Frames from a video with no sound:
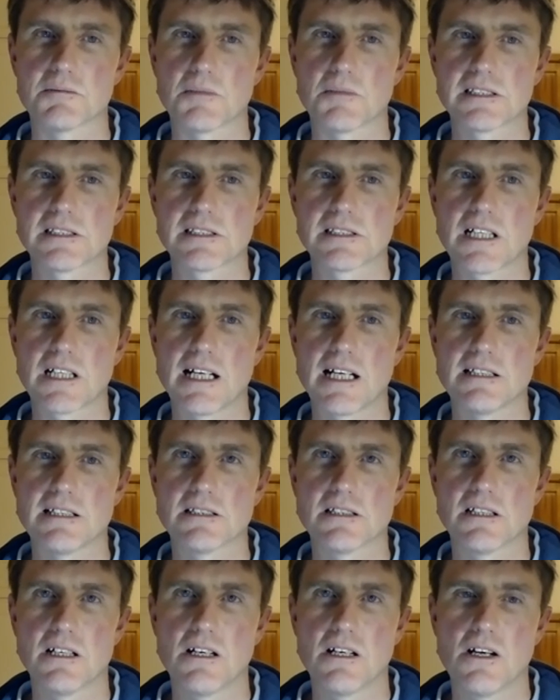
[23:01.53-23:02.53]
my sight
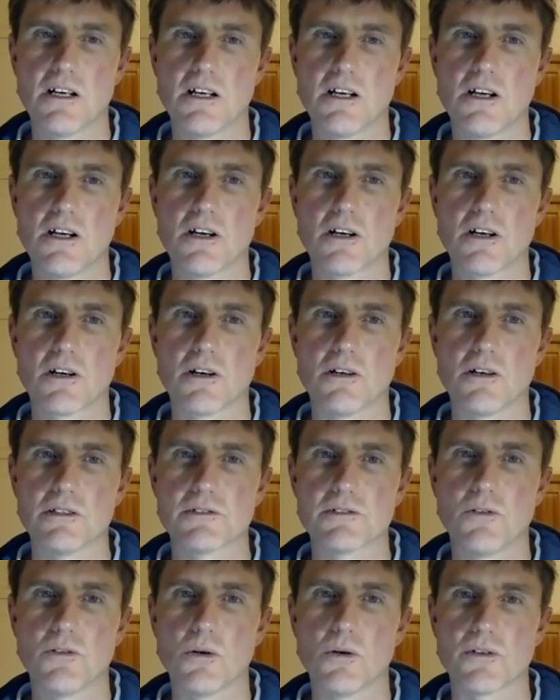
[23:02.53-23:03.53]
goes
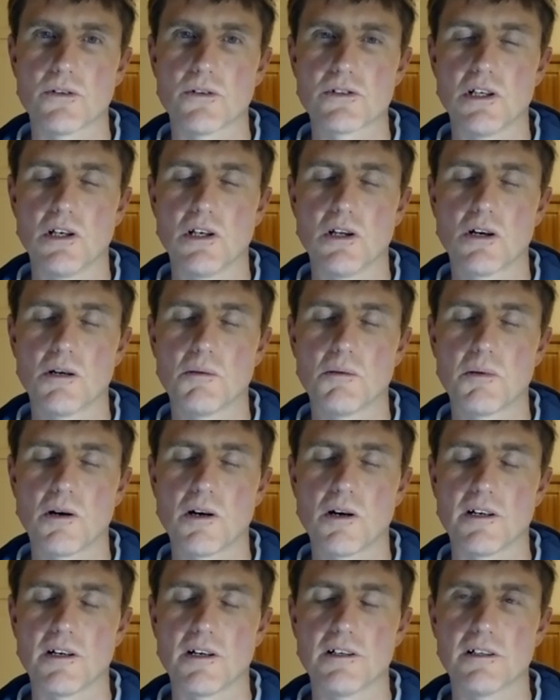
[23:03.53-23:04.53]
forth to look
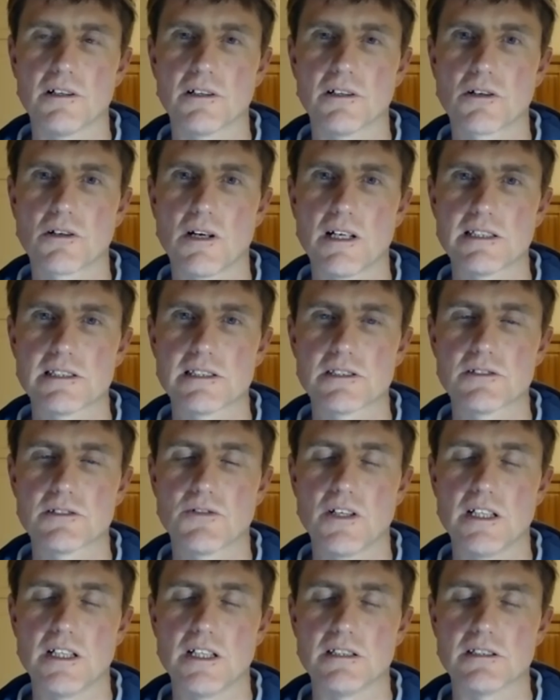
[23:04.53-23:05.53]
upon Christ's
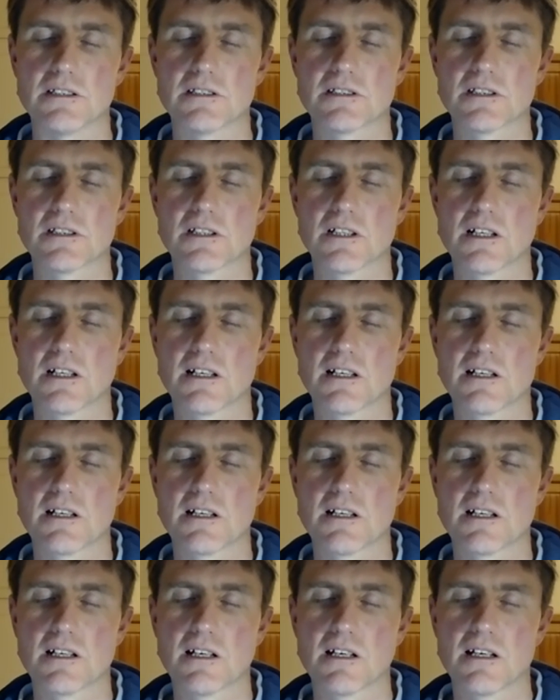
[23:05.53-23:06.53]
face.
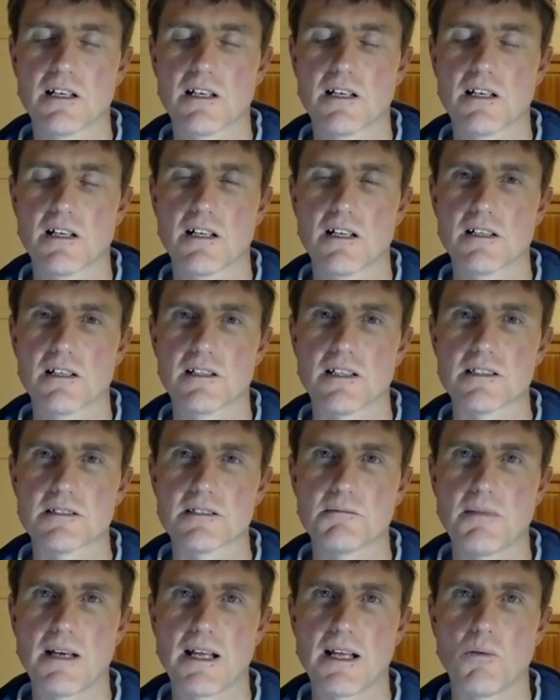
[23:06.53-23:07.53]

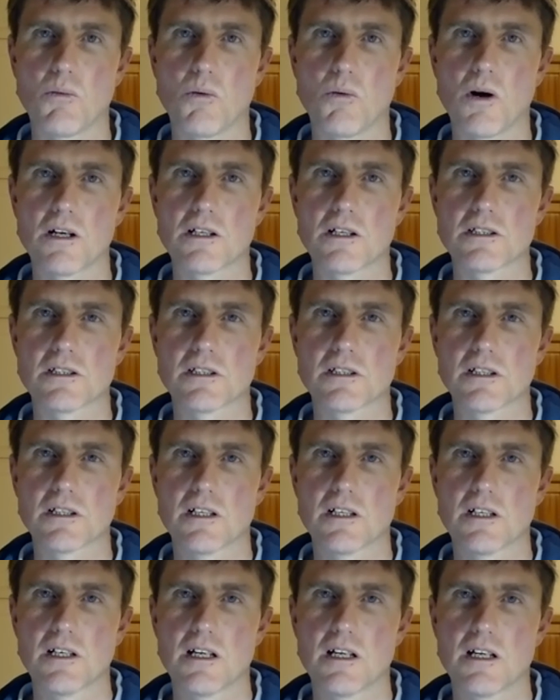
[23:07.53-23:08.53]
Doesn't matter what
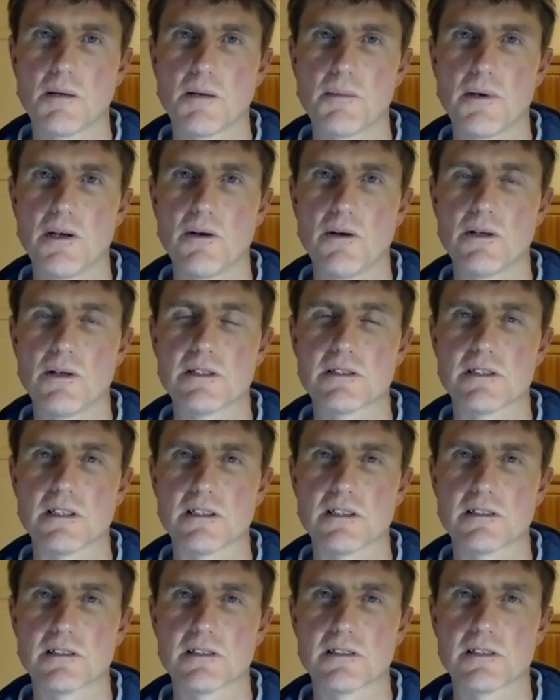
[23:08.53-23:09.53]

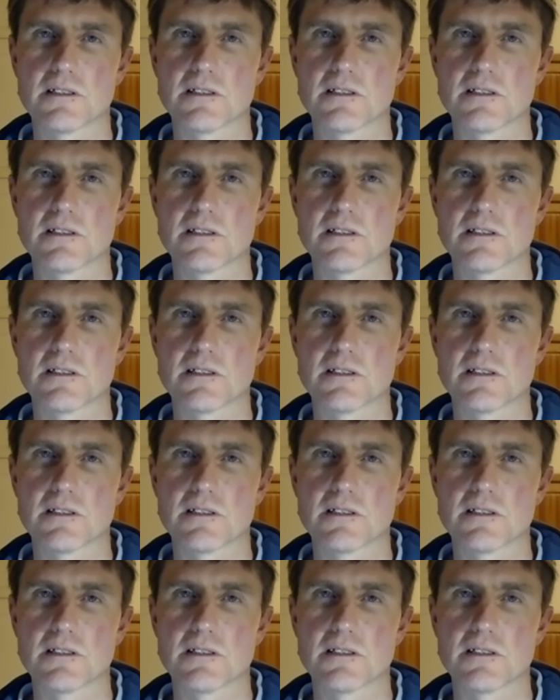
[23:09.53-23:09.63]
appearances